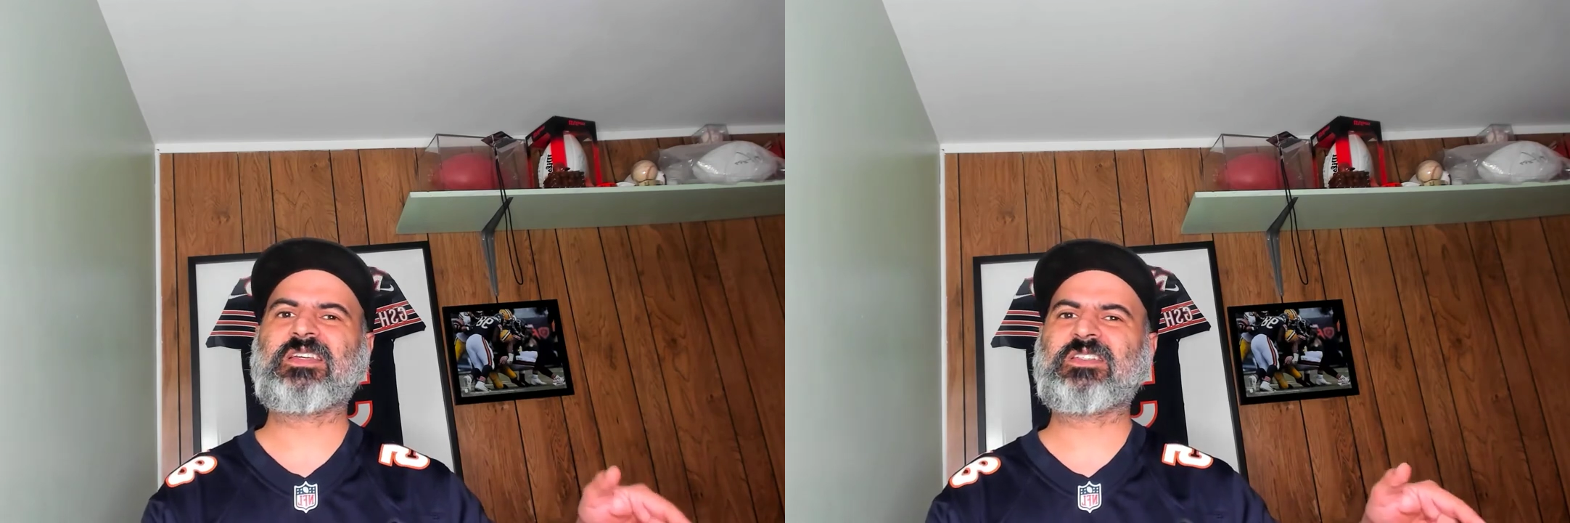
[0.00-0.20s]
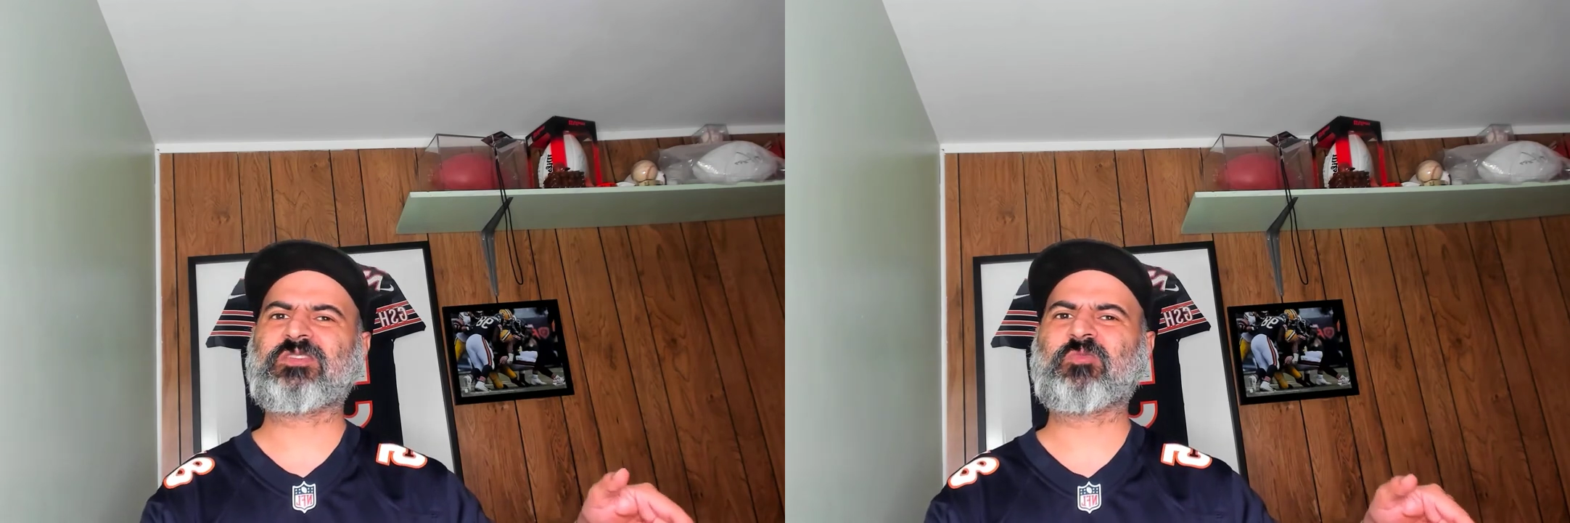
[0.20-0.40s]

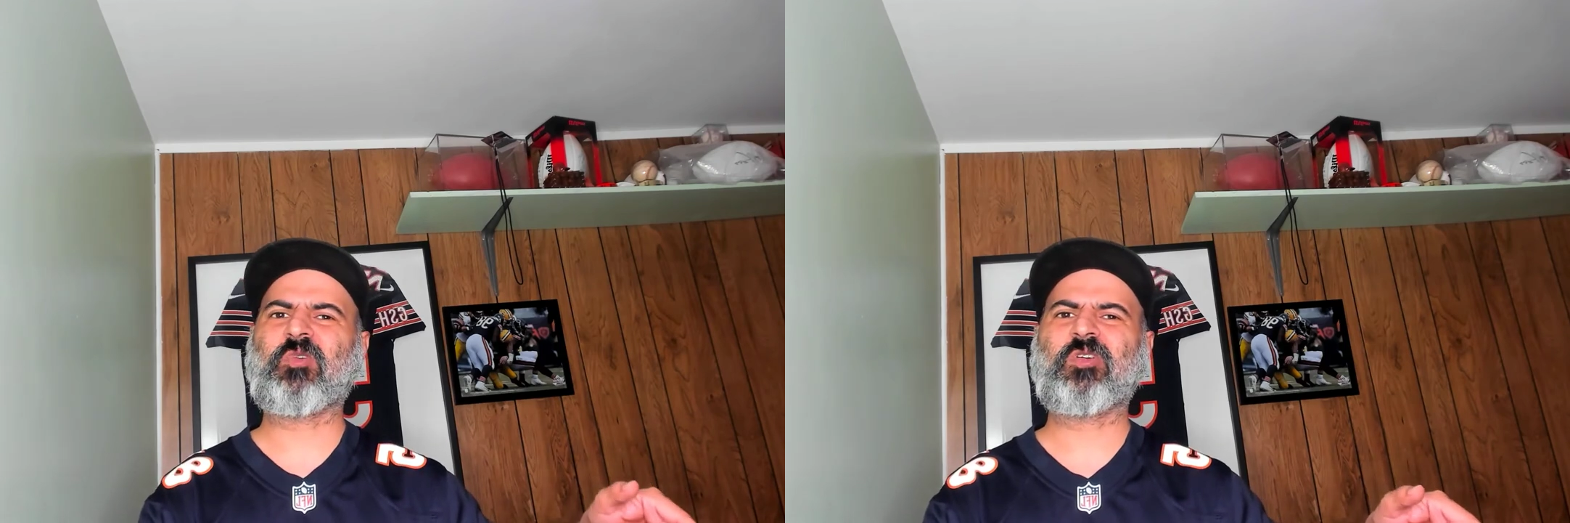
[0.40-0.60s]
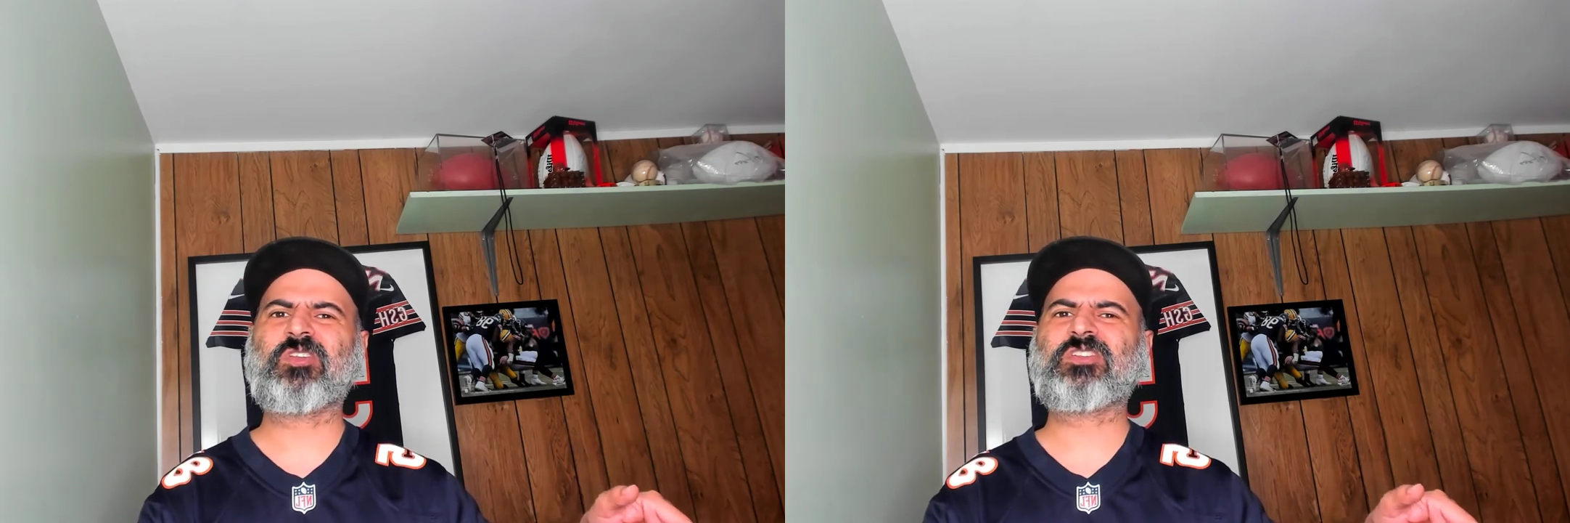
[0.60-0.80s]
is
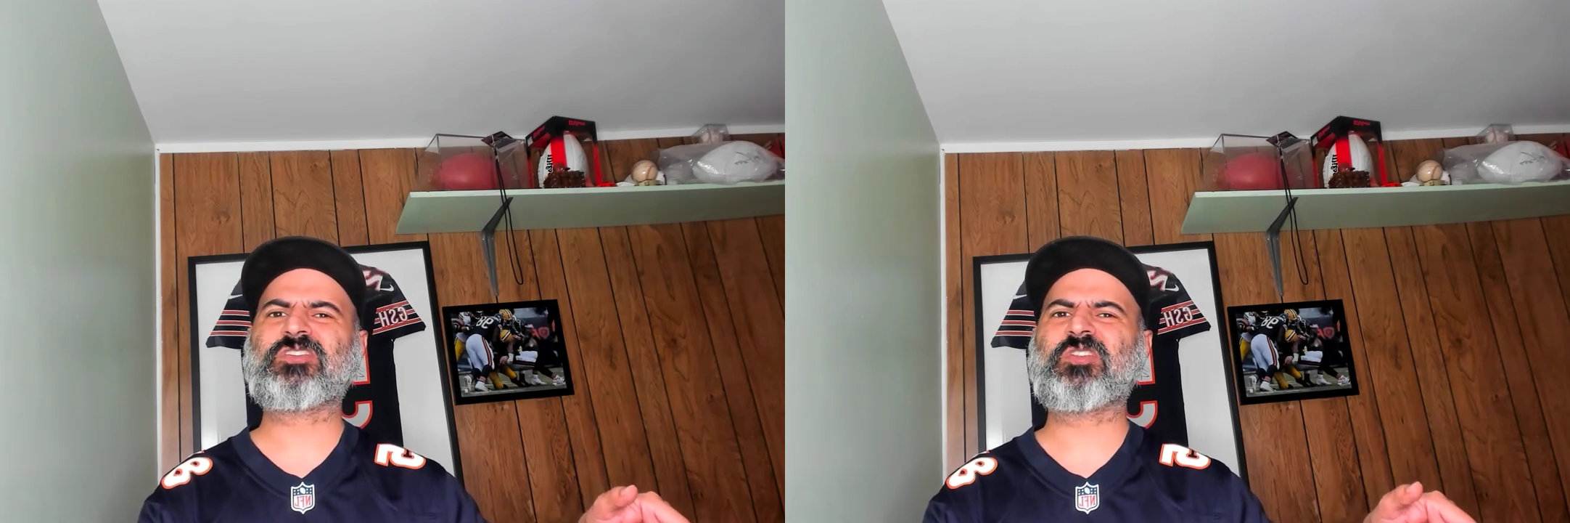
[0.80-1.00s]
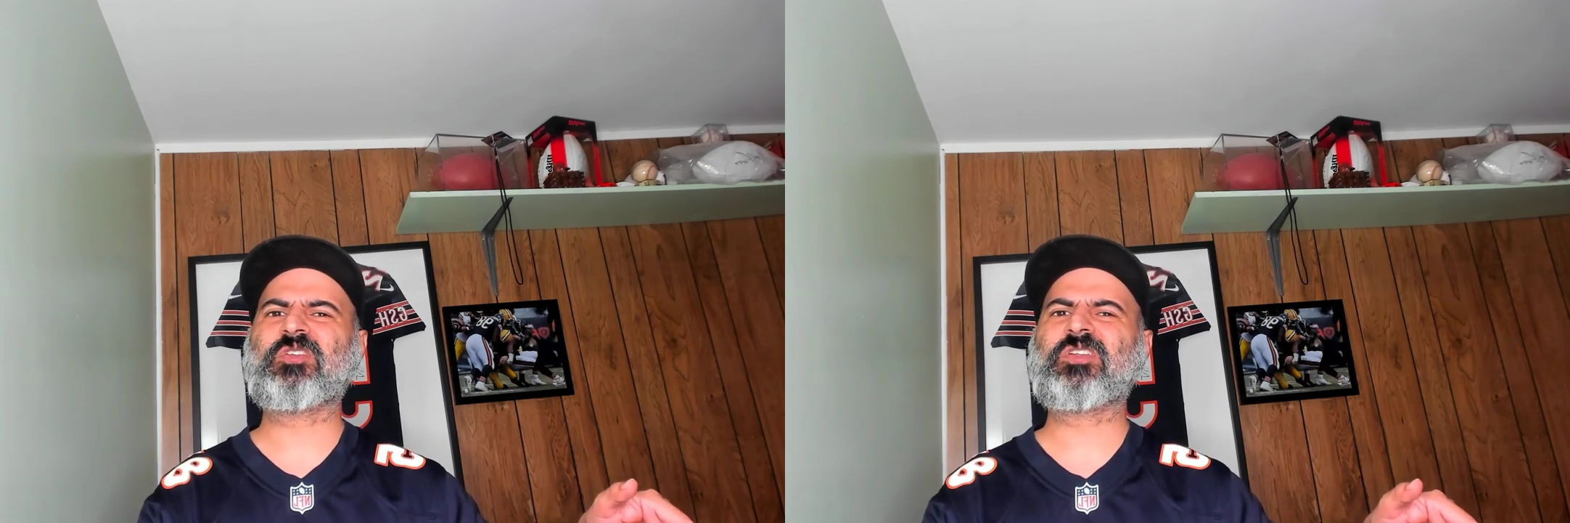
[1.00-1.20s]

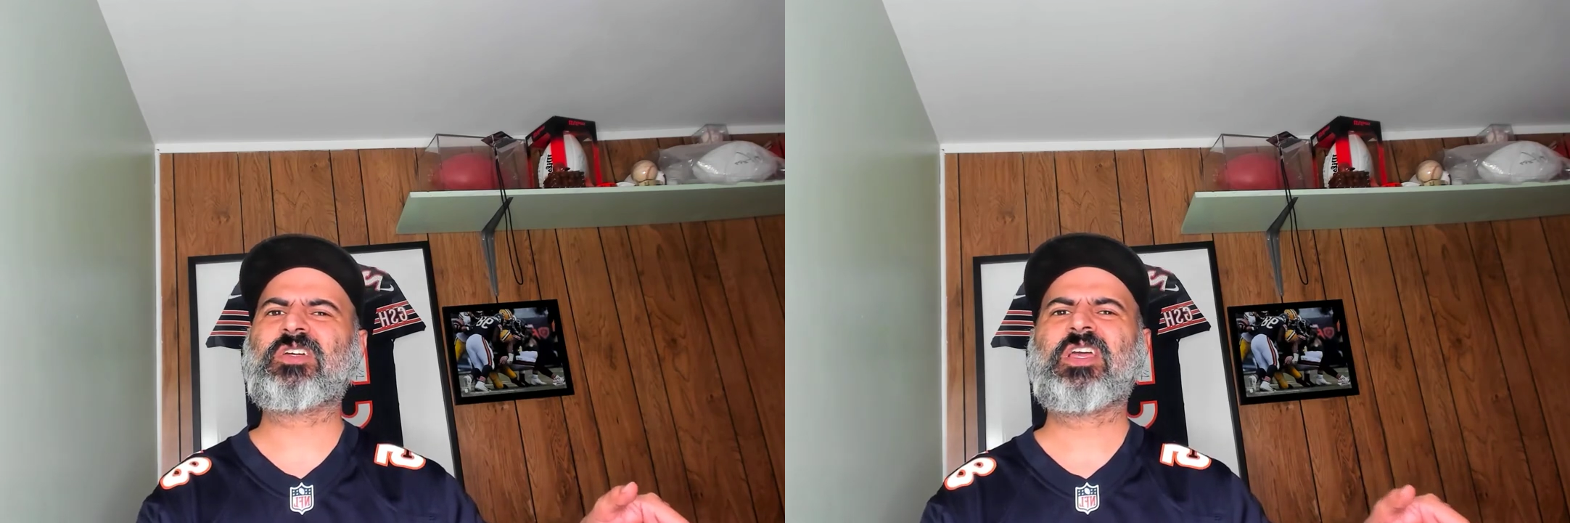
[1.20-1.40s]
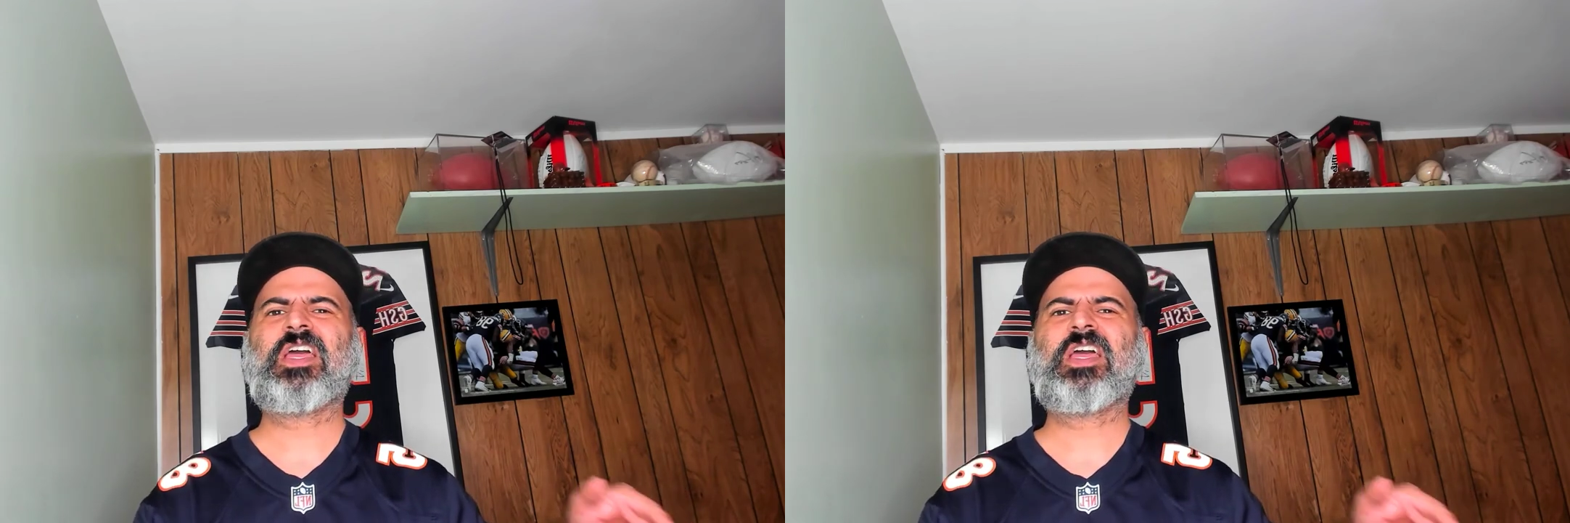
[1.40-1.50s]
Rosensola.